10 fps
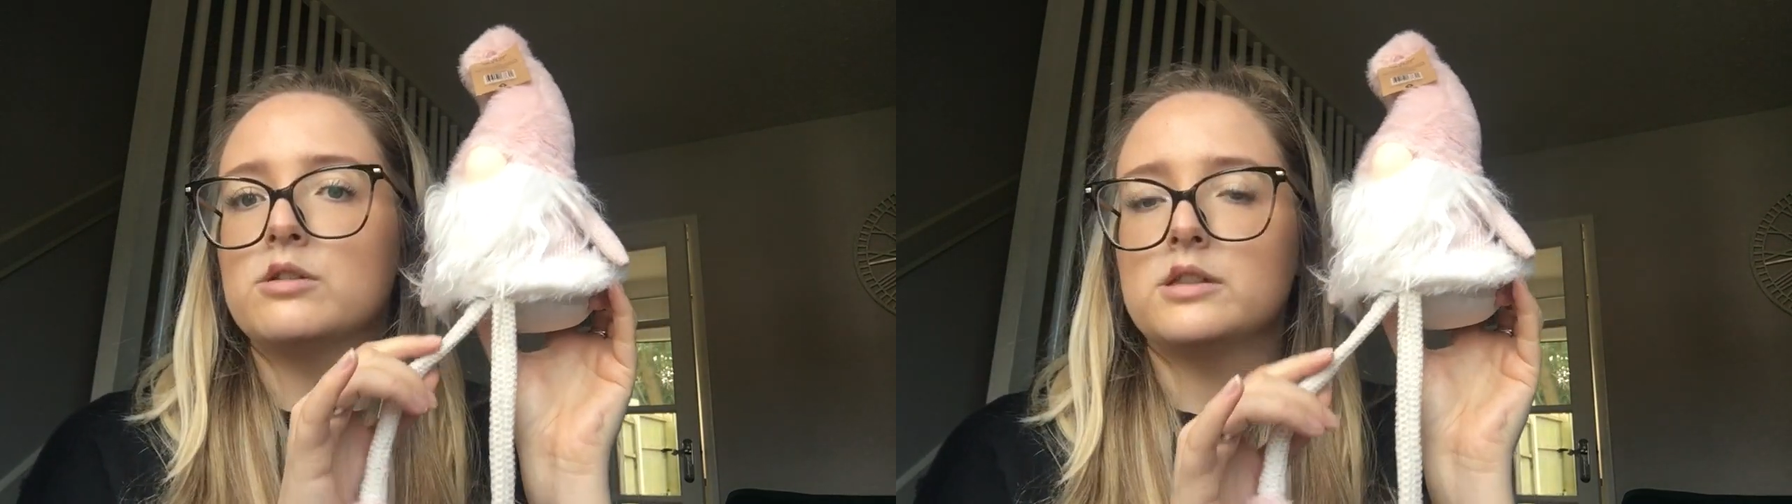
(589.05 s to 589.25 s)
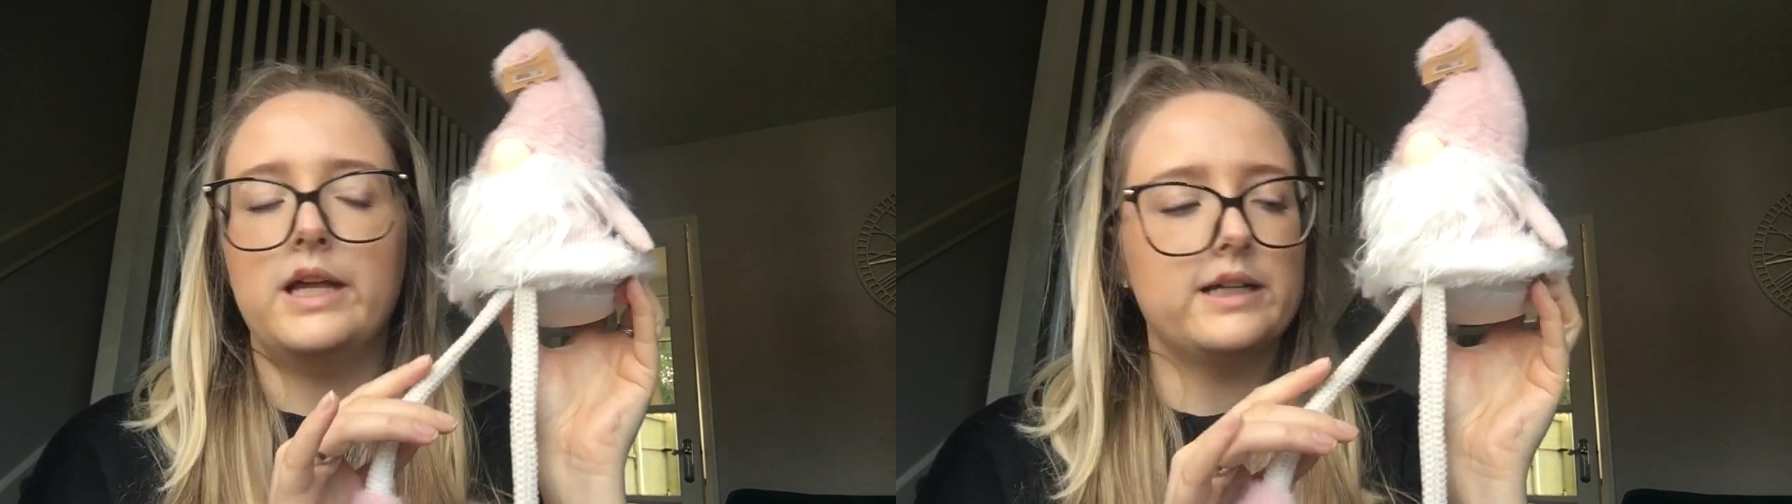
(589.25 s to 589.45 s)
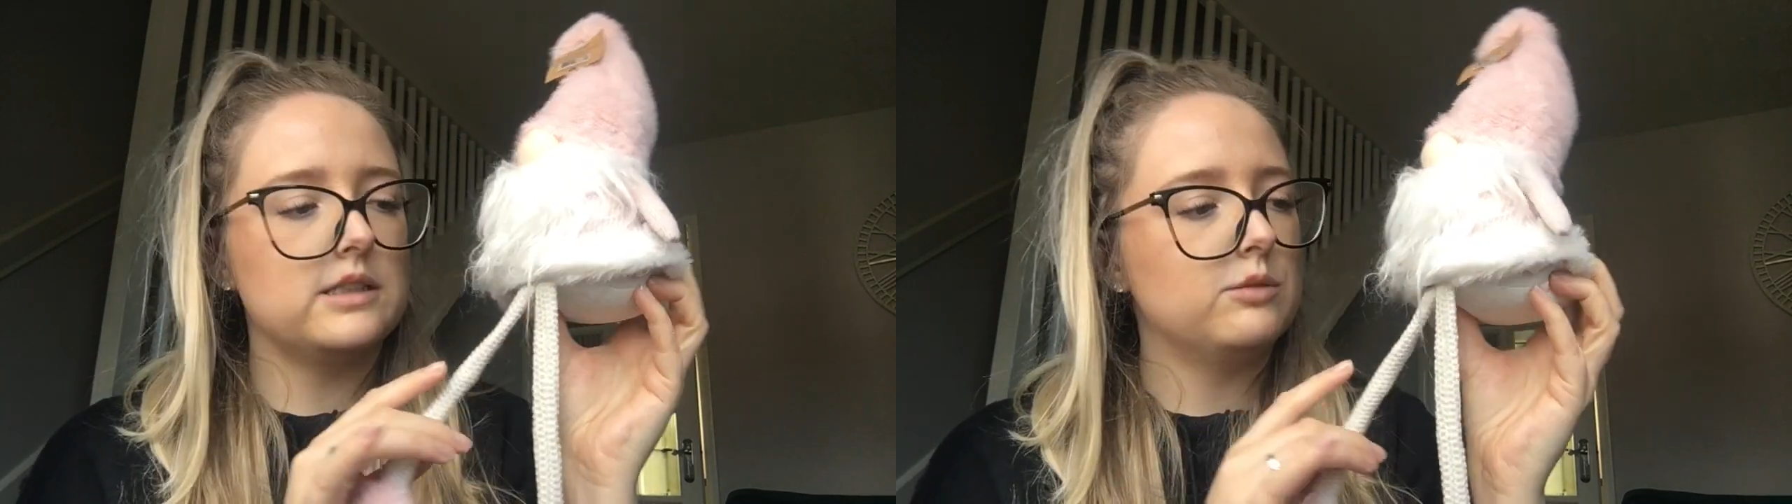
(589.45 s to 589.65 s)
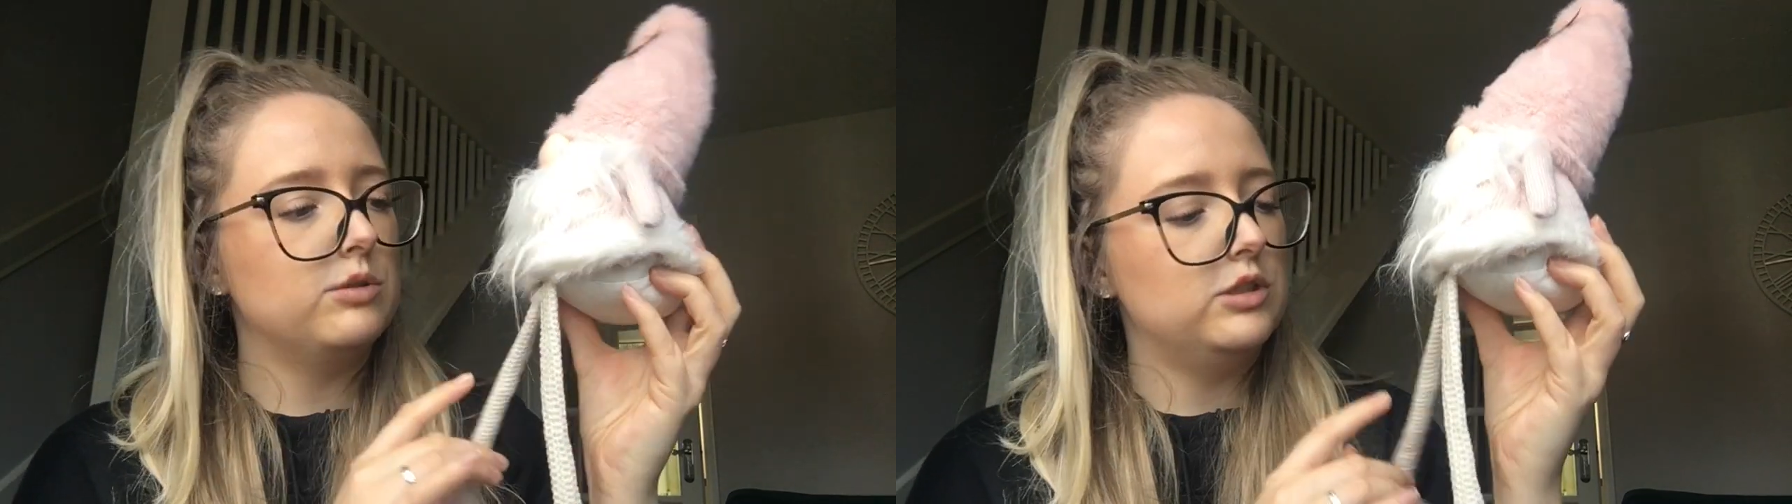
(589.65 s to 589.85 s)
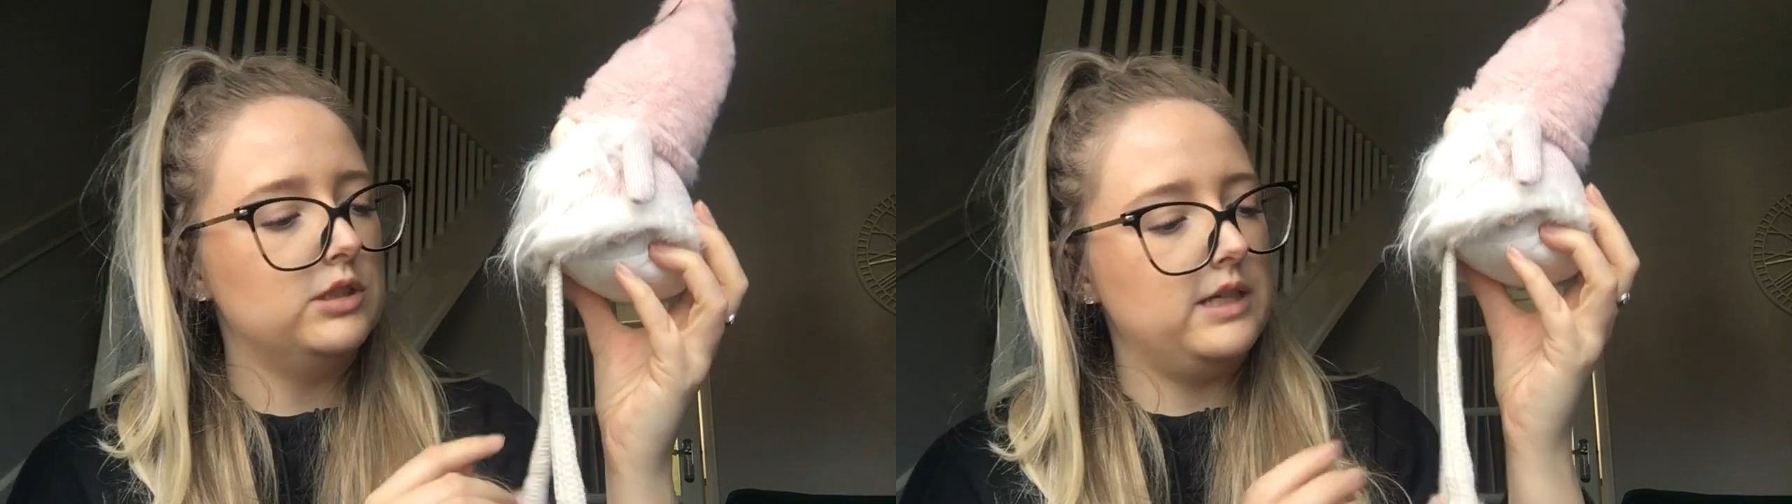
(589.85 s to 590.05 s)
one's legs,
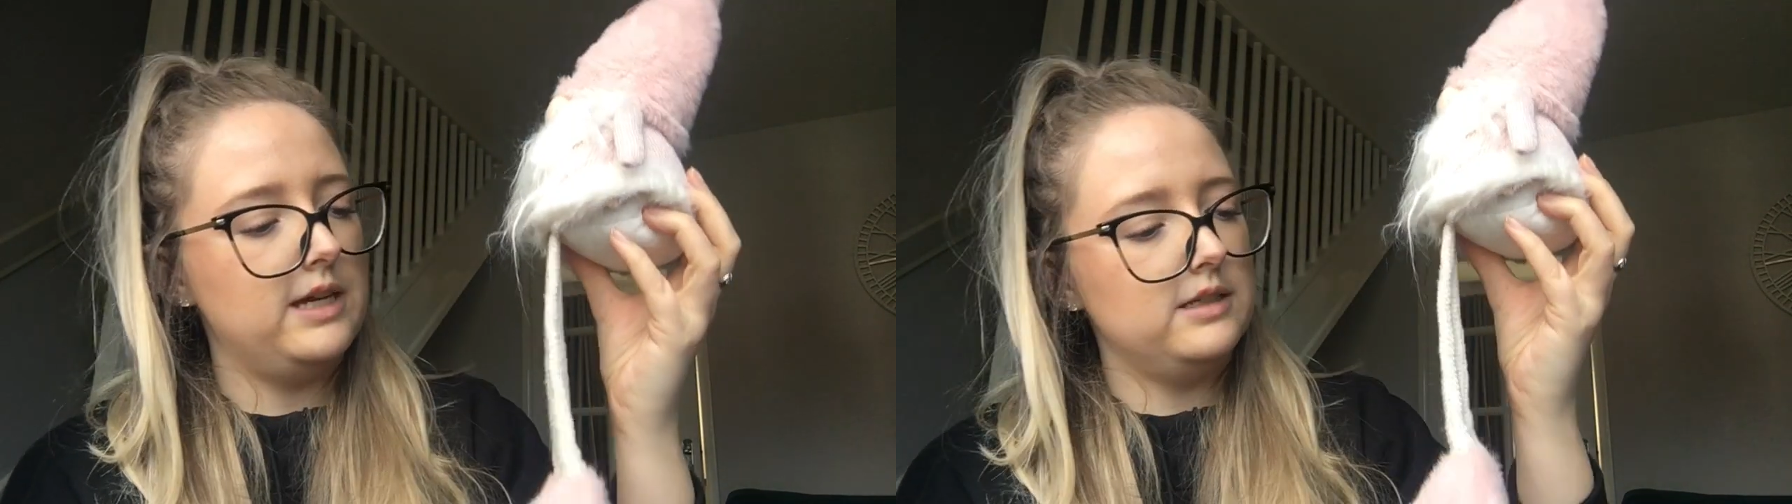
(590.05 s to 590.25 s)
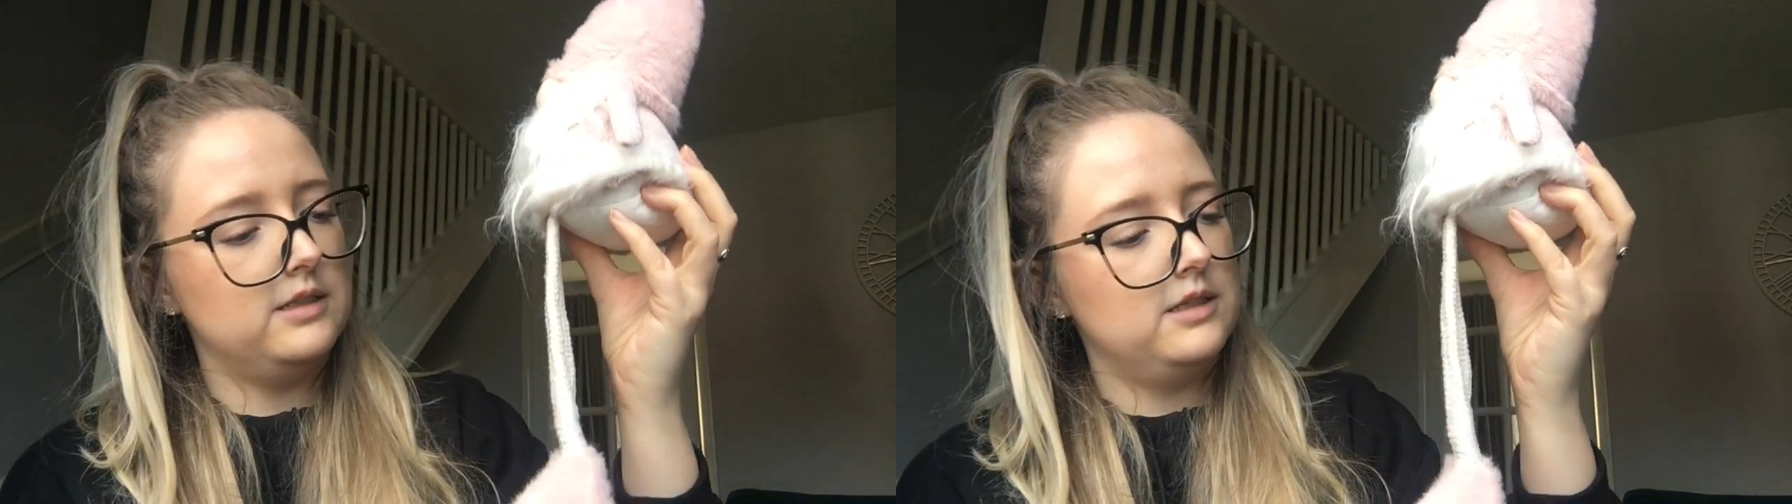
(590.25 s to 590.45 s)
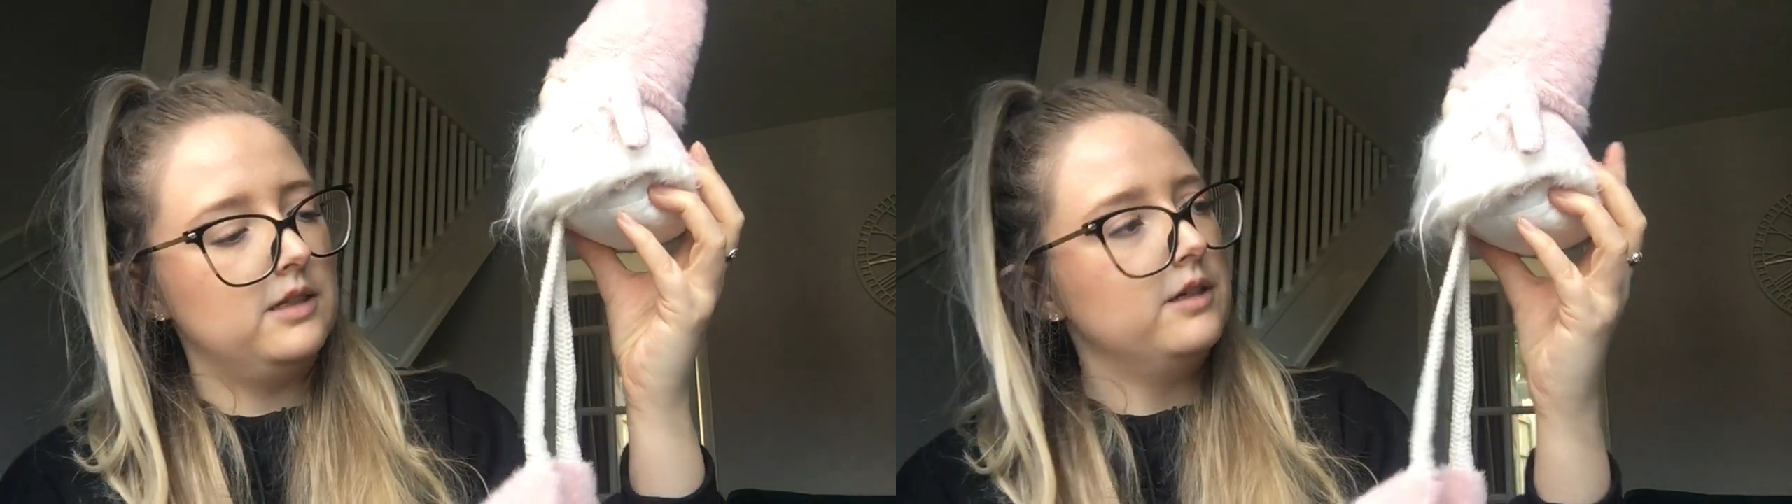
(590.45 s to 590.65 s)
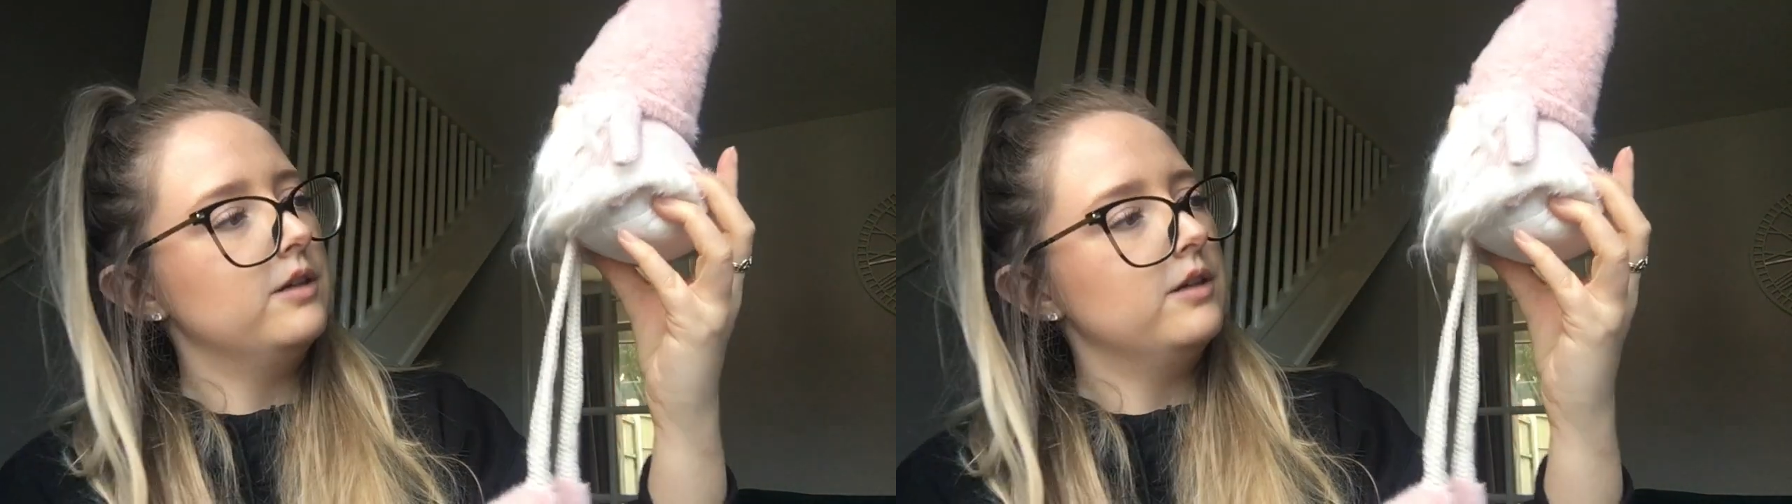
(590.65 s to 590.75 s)
which is nice.